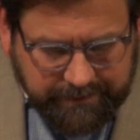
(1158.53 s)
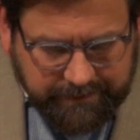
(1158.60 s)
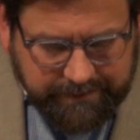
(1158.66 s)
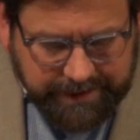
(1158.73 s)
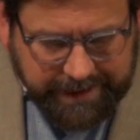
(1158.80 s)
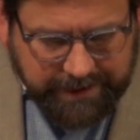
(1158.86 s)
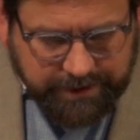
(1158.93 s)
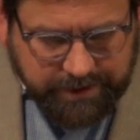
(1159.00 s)

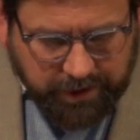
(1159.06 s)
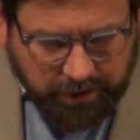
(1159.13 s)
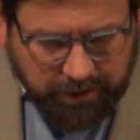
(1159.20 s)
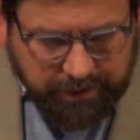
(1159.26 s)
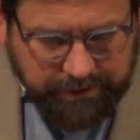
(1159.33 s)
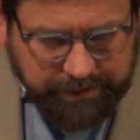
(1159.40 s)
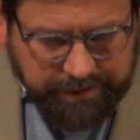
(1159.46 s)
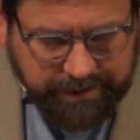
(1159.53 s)
they
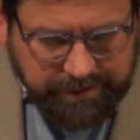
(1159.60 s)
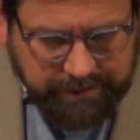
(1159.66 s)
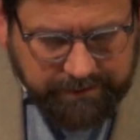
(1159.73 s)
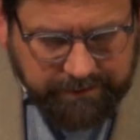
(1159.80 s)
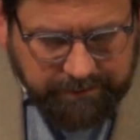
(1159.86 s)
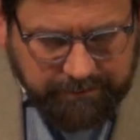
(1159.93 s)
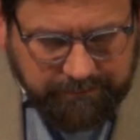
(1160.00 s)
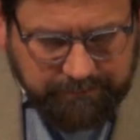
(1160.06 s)
turned
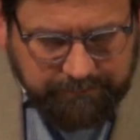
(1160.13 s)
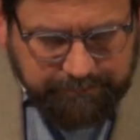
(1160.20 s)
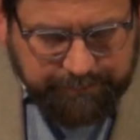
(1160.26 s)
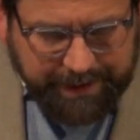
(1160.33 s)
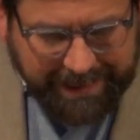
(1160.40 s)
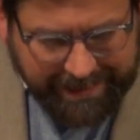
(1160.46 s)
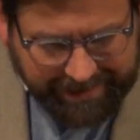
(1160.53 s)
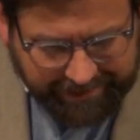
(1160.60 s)

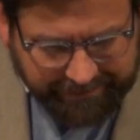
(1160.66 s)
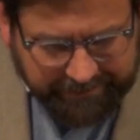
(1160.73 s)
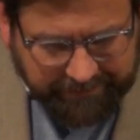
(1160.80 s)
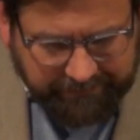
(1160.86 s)
back.